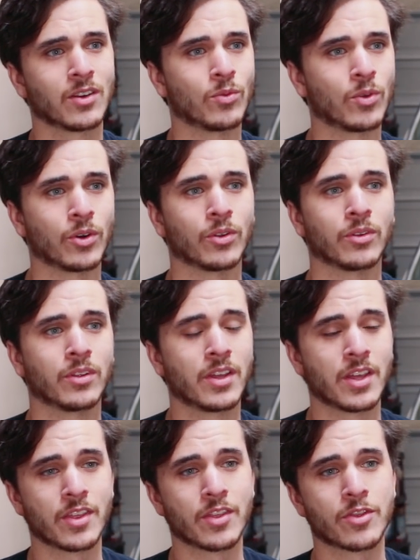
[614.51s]
Well,
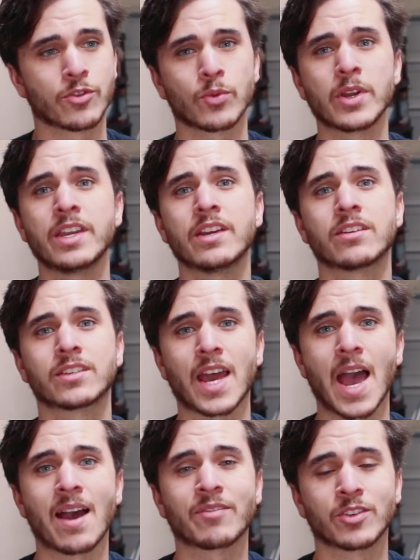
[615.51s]
3 years
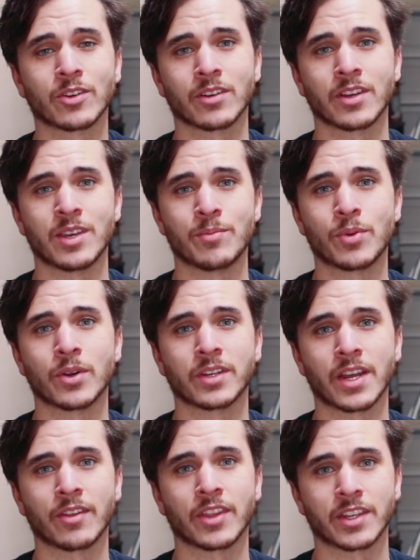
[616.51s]
after he put
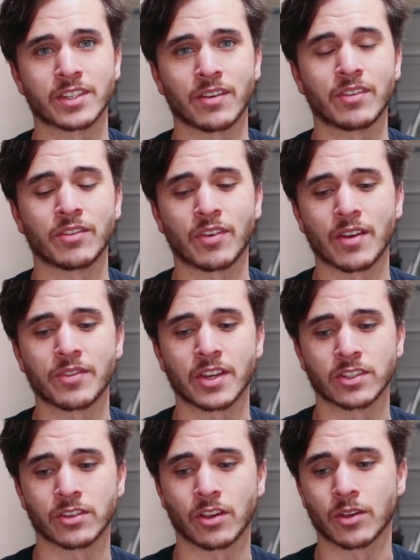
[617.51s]
down that
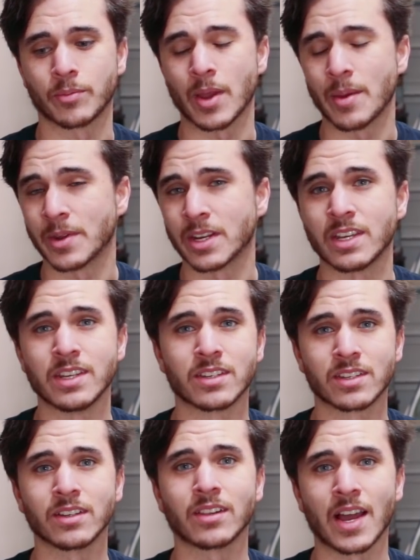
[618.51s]
$75,000 payment, he
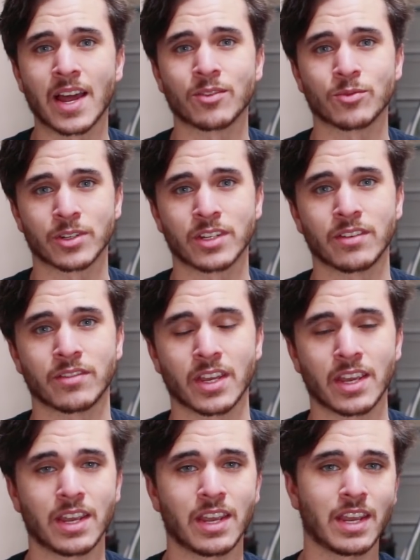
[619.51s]
still hadn't received
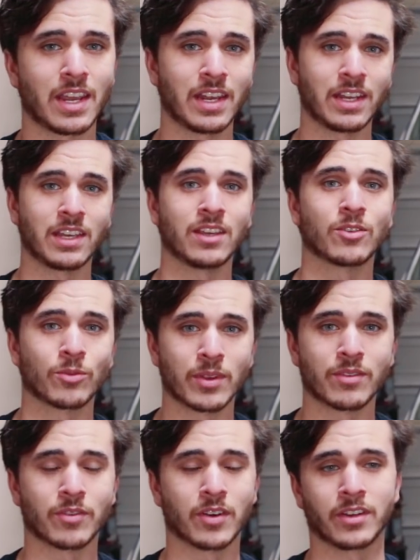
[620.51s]
any
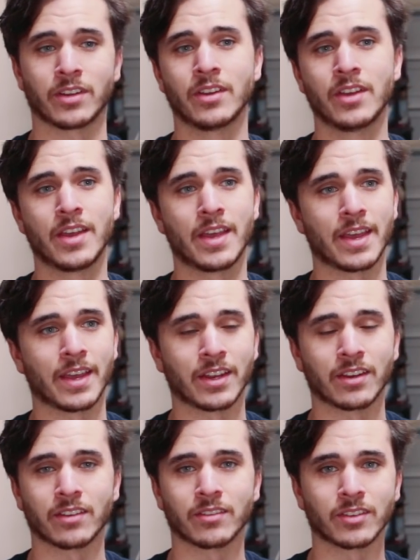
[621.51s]
refund,
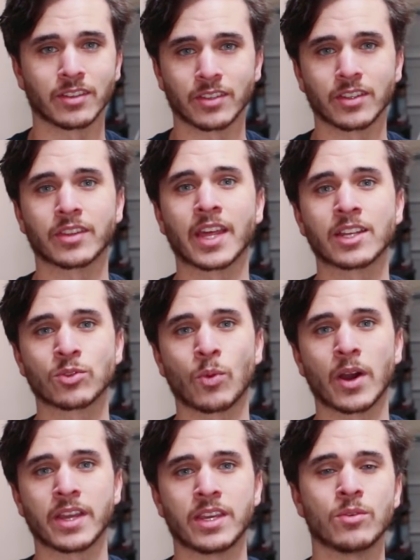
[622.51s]
and that's
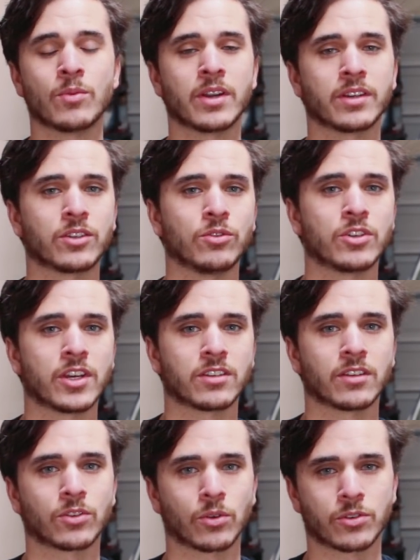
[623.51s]
why he went to
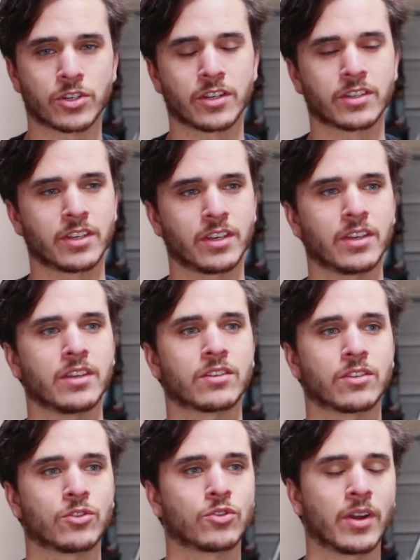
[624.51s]
Jason Torchinsky, is
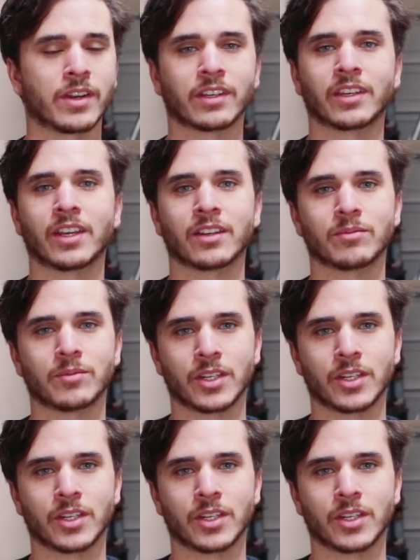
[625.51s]
to try to get,